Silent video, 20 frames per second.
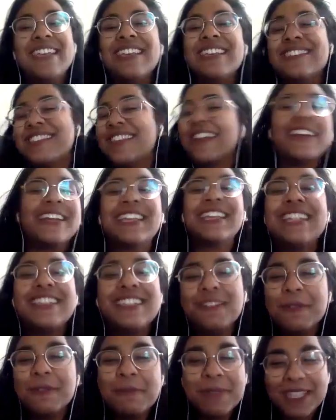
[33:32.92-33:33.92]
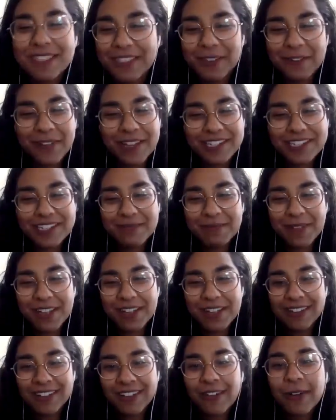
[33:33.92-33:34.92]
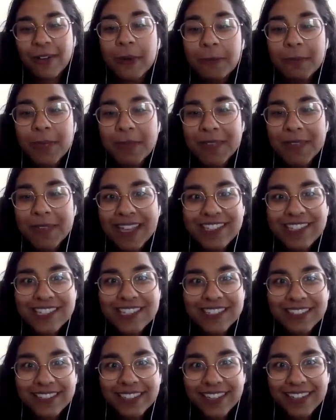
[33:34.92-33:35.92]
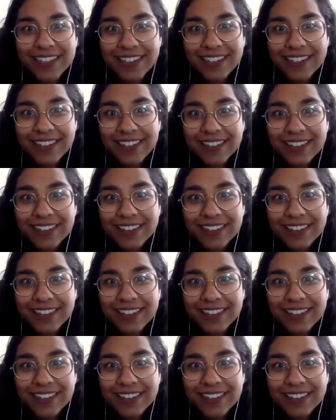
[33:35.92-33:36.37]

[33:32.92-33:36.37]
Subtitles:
Sorry, can you repeat the question, Mug? Or maybe I can just look at it.